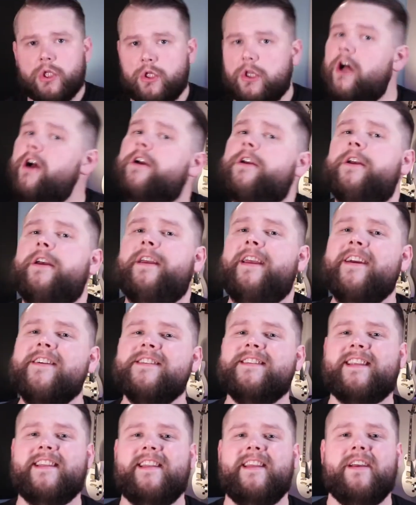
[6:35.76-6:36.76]
Look,
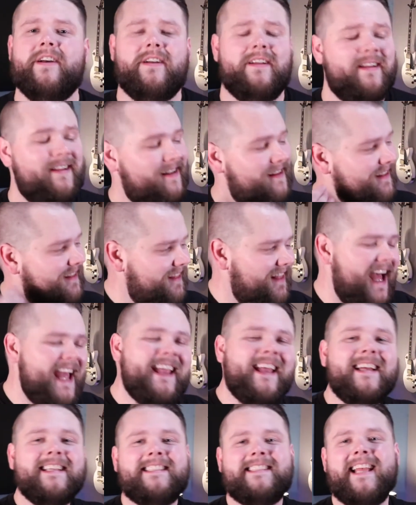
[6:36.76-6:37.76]
here's the deal.
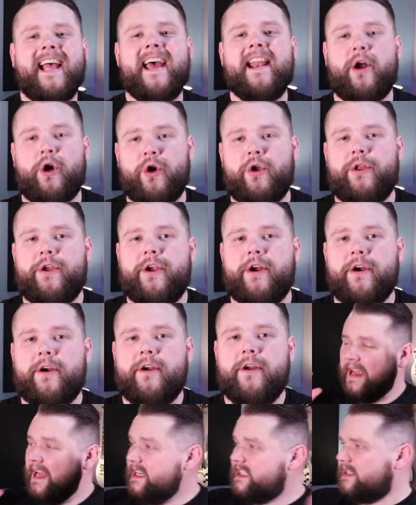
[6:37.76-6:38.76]
Like I said
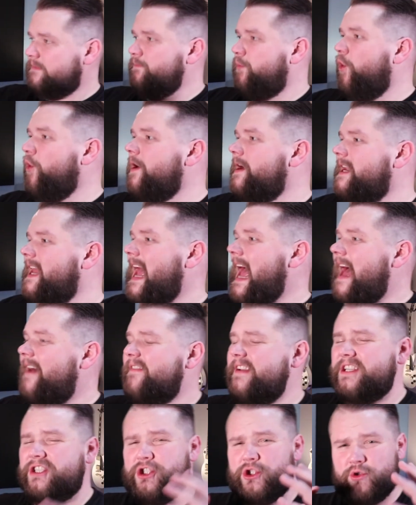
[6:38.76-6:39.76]
earlier, it's important to
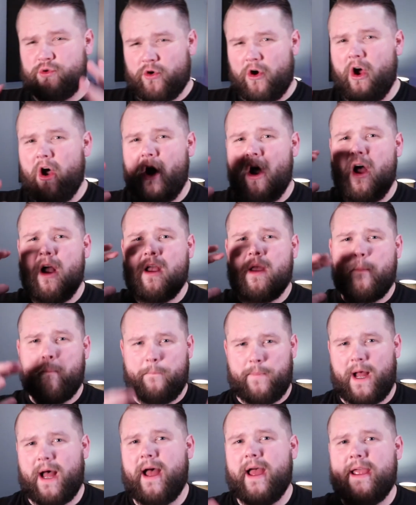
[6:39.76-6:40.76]
have a strong
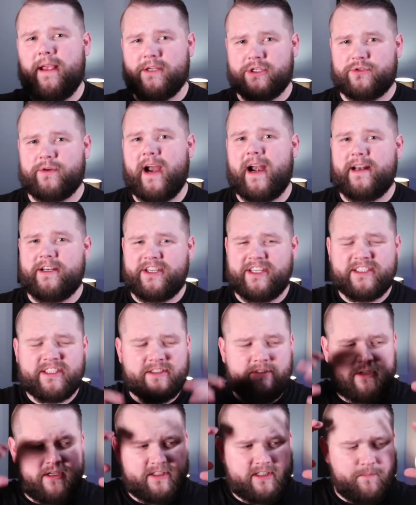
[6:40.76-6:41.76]
buying strategy.
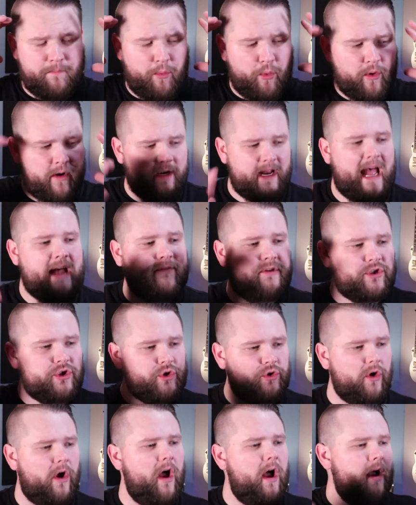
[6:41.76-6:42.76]
It's important to have a
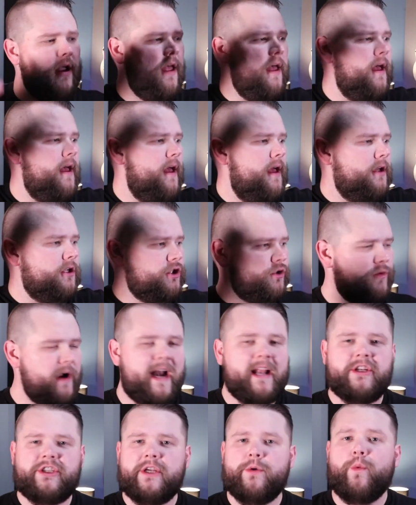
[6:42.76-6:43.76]
strong
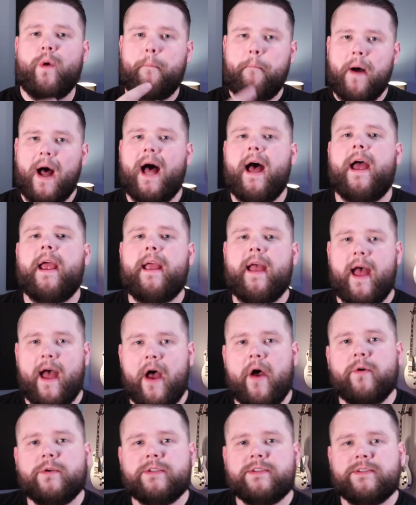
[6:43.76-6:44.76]
strategy when buying a
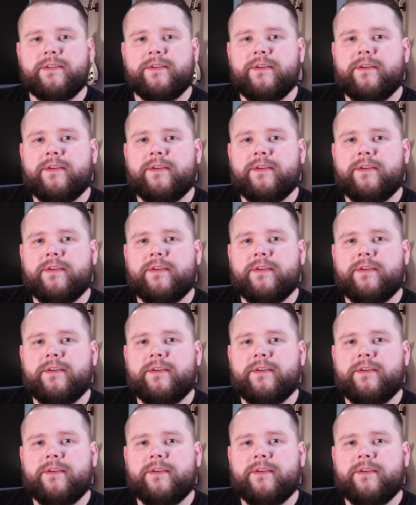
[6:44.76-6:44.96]
house.